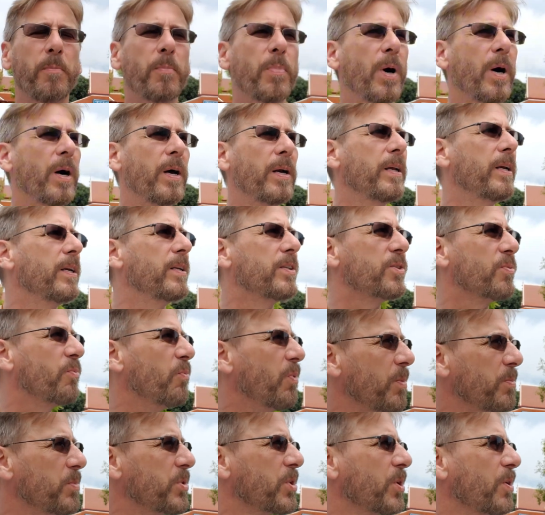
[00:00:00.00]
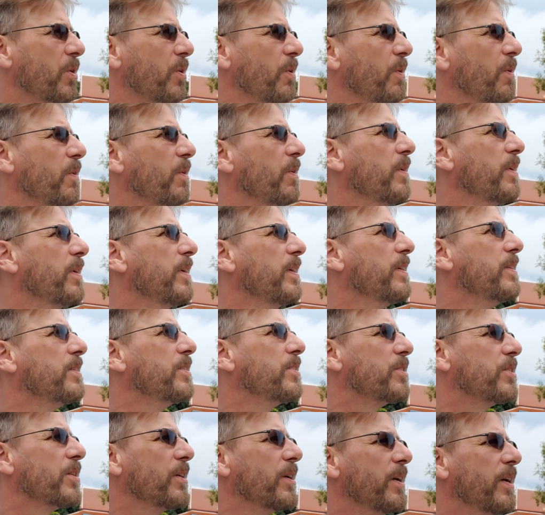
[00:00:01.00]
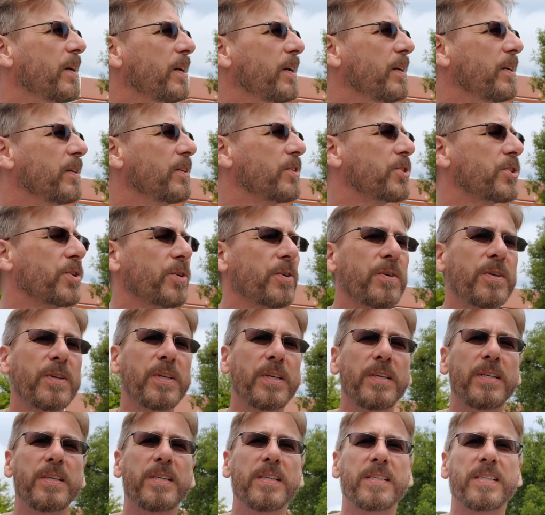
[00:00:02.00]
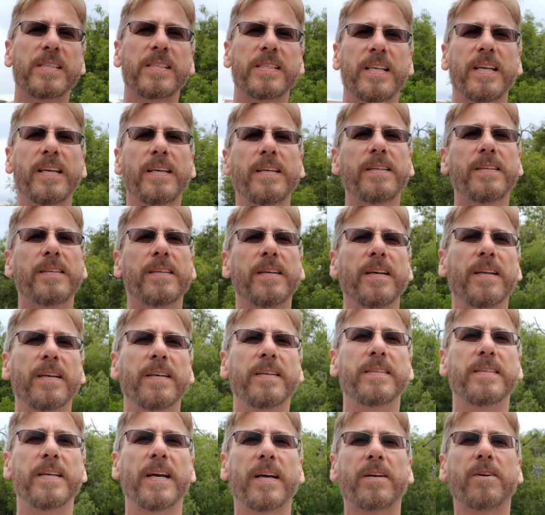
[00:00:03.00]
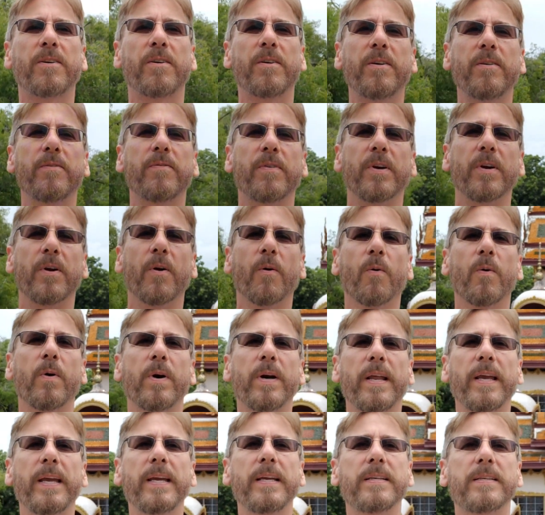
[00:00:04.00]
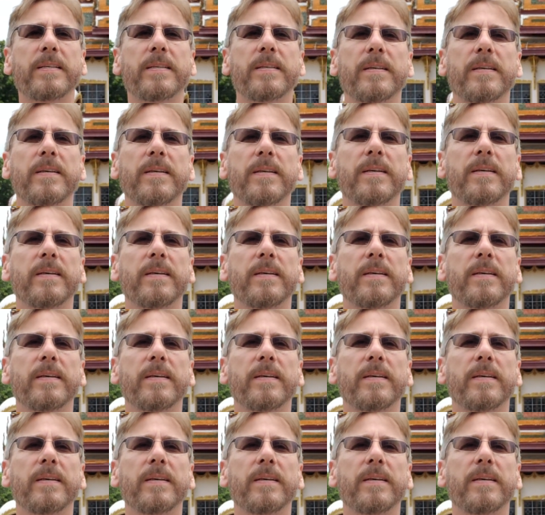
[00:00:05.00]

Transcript: but it's whimsical. It's certainly distinct and decorative and ornate.